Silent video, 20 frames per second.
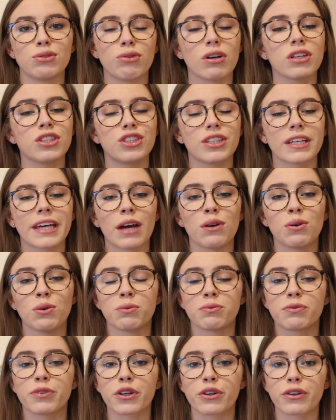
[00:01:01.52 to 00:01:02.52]
rush to get
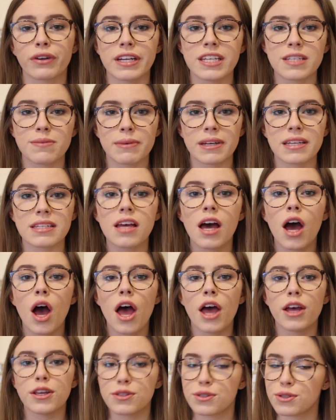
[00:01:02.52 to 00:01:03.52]
home for Christmas.
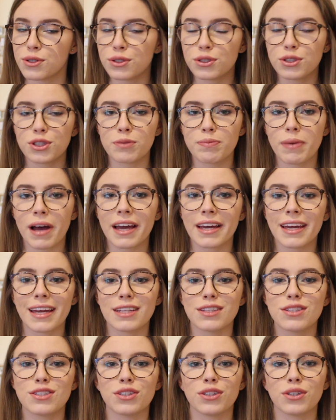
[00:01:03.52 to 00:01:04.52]
As soon as you're back
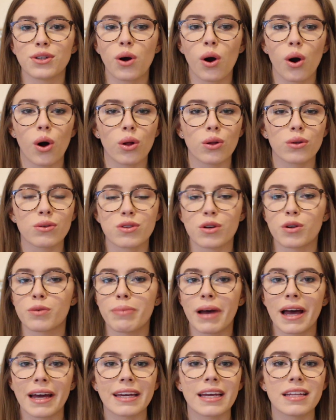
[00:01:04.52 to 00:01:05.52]
into your halls or
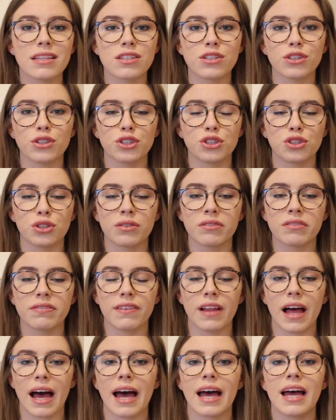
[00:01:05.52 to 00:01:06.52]
back into your student
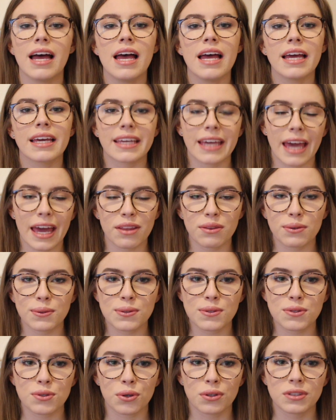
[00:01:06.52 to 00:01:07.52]
flat, get
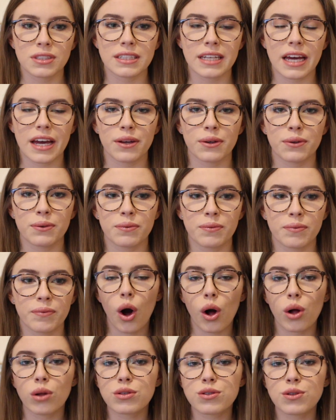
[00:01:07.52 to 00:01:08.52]
those sorted out.
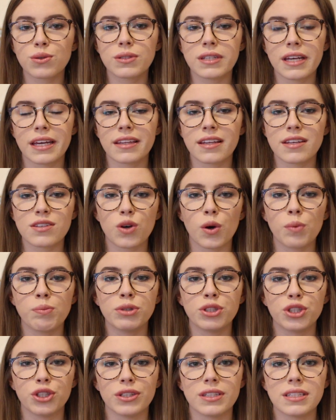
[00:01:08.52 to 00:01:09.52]
Also take this
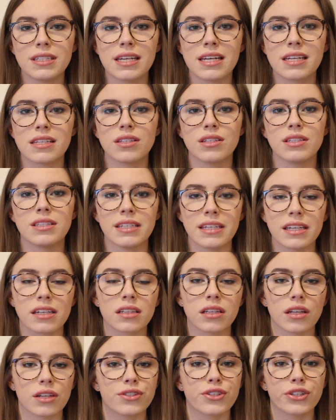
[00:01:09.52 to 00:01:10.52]
opportunity to
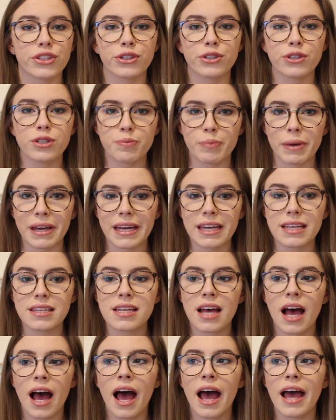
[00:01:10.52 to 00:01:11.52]
declutter your
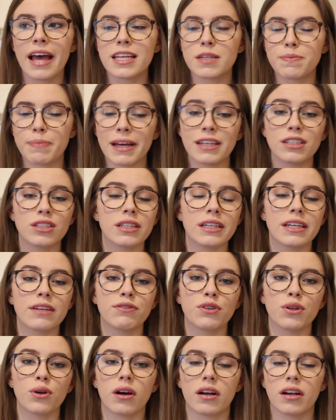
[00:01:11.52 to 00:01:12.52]
space, especially
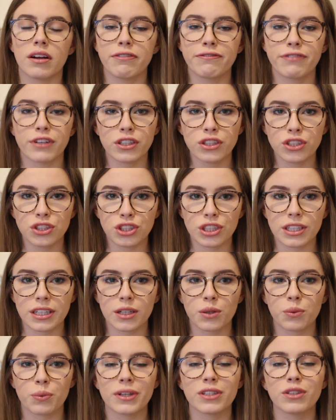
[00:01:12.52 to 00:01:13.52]
if you are a first
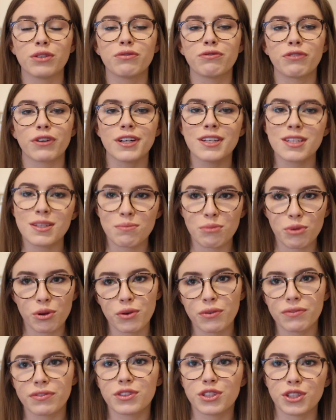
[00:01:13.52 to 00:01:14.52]
year. When you first
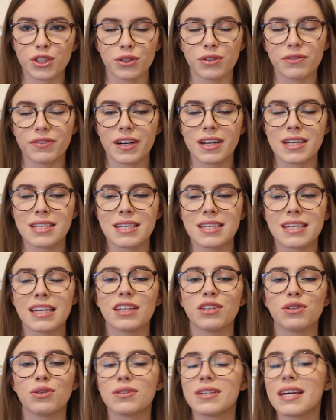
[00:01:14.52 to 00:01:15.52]
move to university,
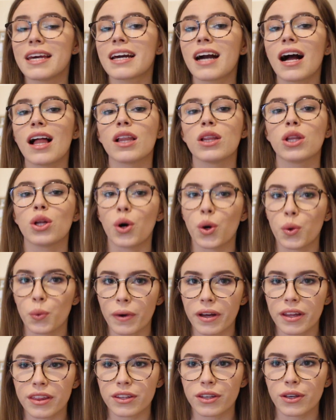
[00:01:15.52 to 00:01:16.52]
you take a lot
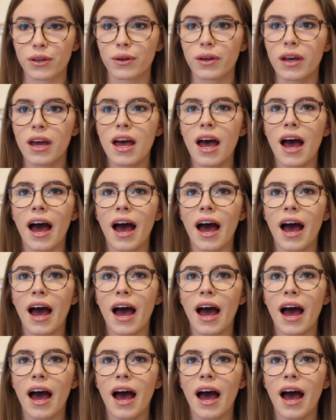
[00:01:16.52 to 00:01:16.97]
with you.